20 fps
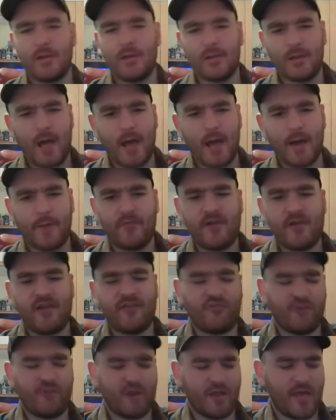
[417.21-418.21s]
lot of
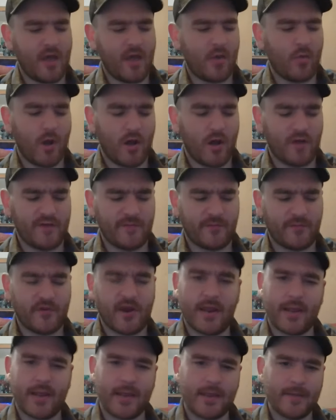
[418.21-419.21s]
pressure into that wall to
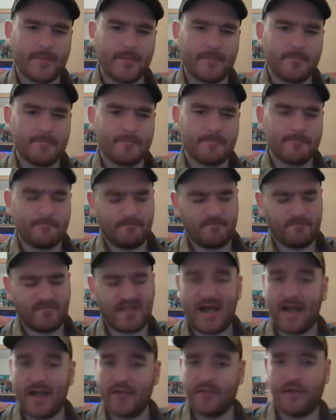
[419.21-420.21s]
break.
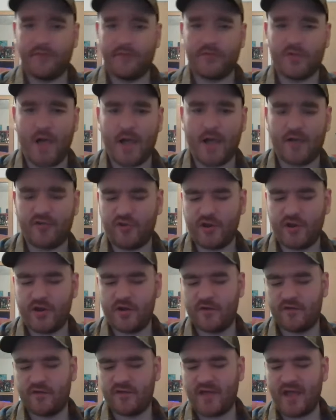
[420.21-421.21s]
I love Glock triggers.